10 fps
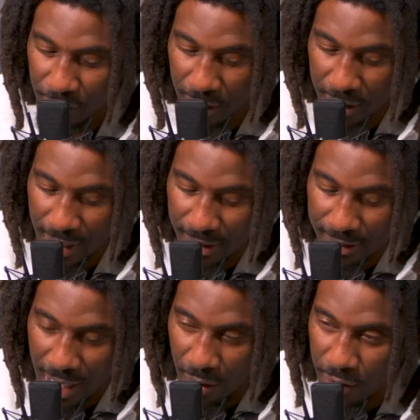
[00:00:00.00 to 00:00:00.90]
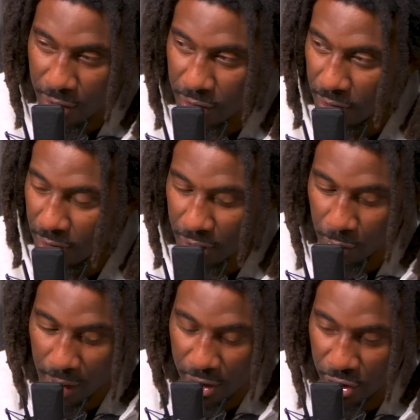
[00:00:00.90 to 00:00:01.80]
to the next time we to
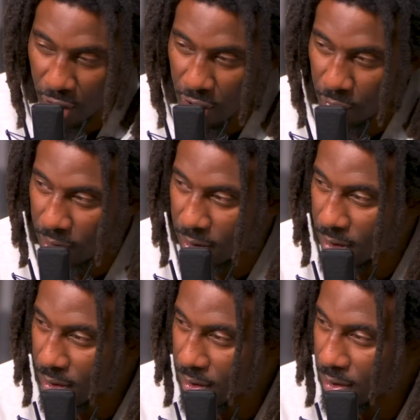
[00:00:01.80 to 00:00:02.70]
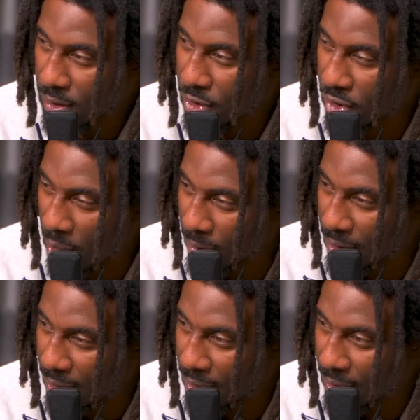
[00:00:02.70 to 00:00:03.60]
when I saw you in summer
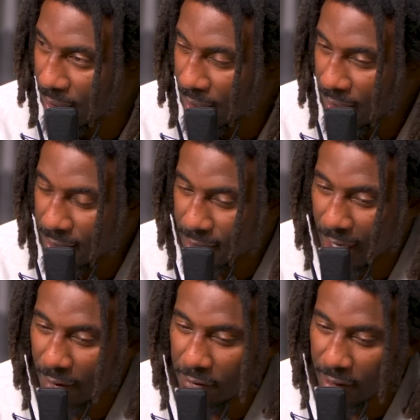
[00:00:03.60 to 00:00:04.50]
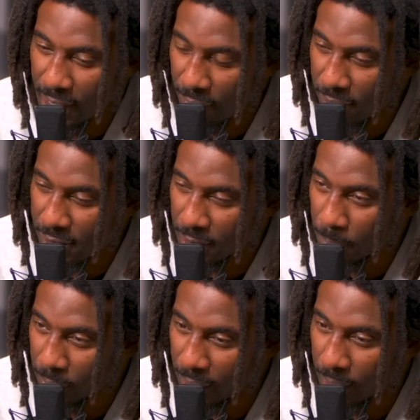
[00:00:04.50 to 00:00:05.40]
league, he said, I've never seen a
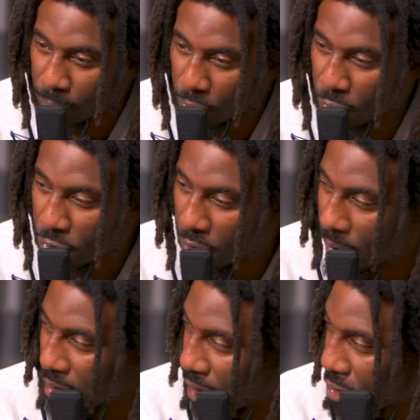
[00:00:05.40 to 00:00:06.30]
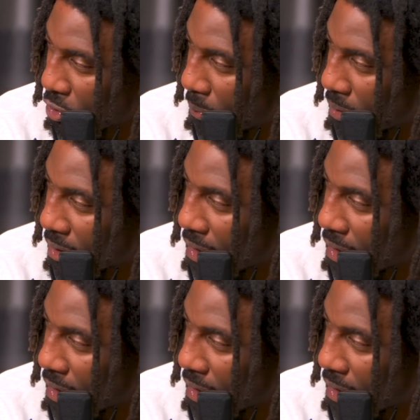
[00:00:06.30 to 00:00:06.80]
player improve so much in that short period of